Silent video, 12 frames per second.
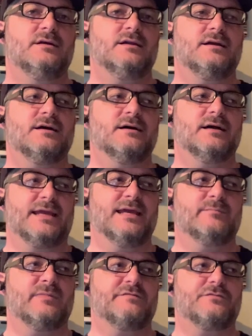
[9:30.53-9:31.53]

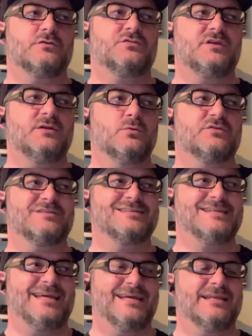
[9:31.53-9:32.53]
Again, my first heat was at
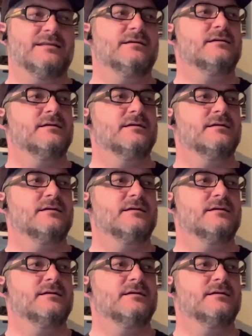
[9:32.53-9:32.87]
10.